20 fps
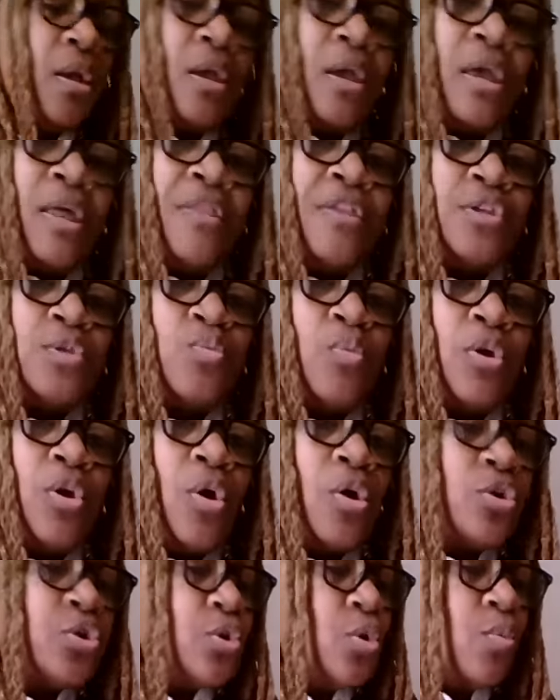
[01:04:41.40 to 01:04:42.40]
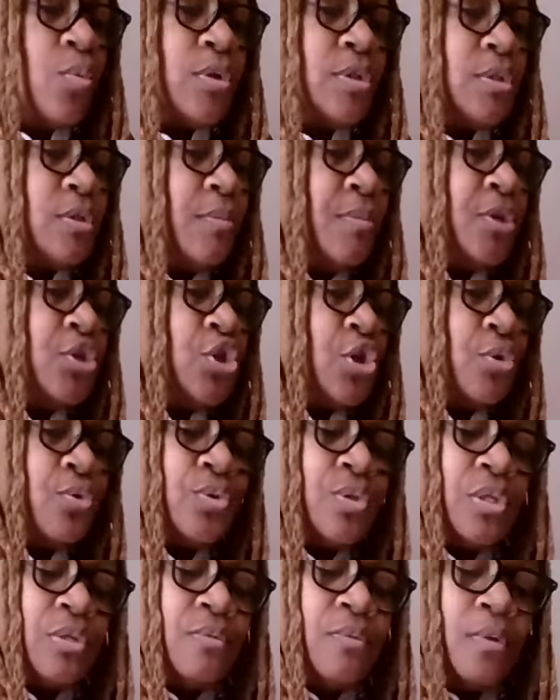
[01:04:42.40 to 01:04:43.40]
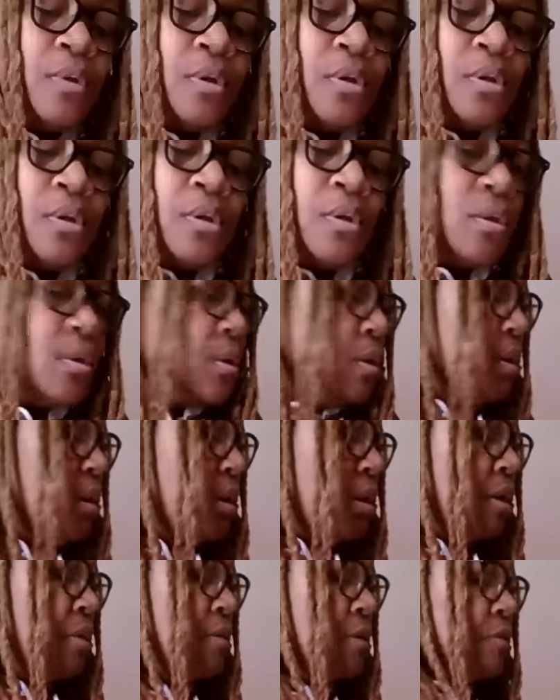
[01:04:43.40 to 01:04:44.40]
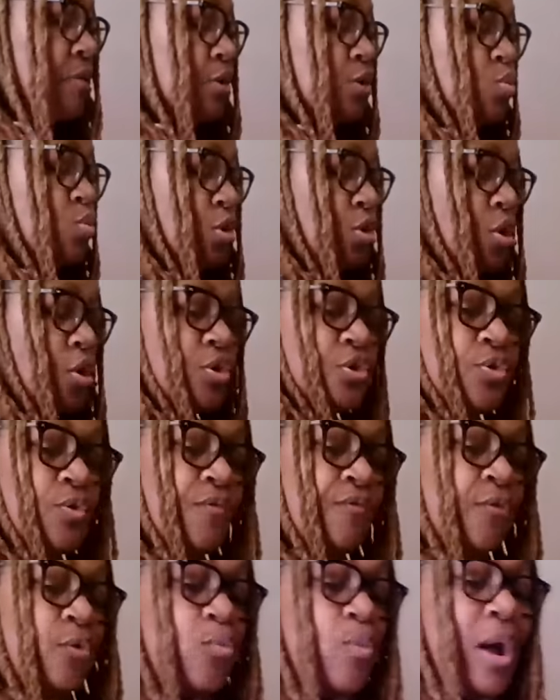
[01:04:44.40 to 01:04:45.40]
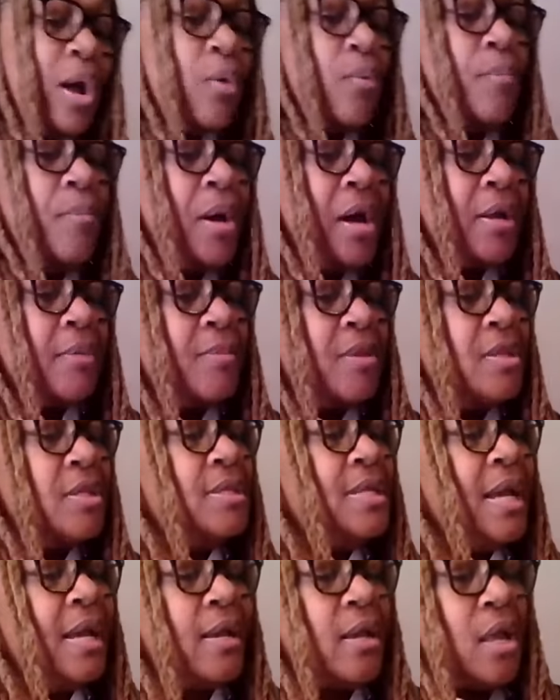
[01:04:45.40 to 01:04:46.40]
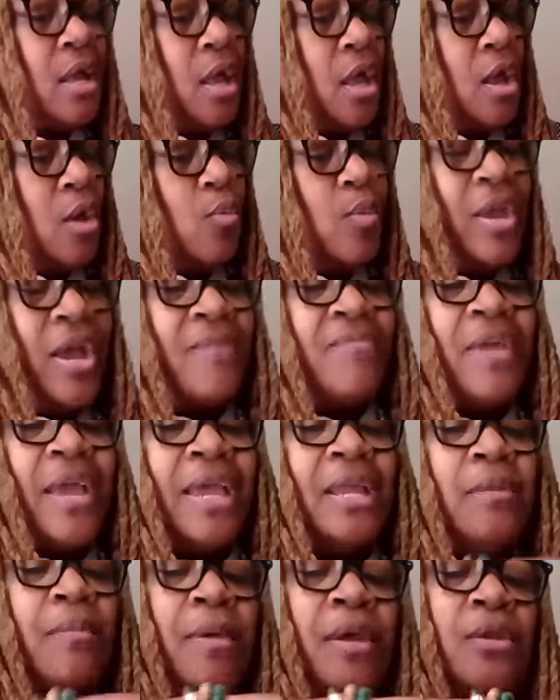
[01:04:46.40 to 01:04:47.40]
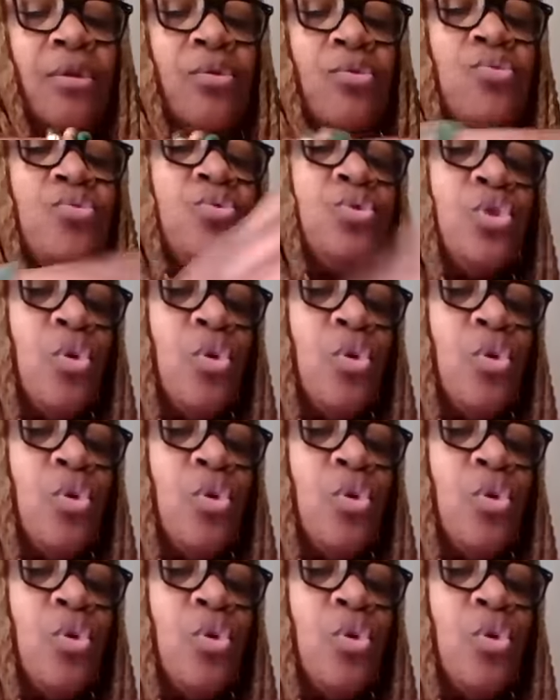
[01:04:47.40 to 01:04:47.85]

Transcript: And this one also wants to be chosen. And then this one also flew out, bottom of the deck. We have the Eight of Pentacles.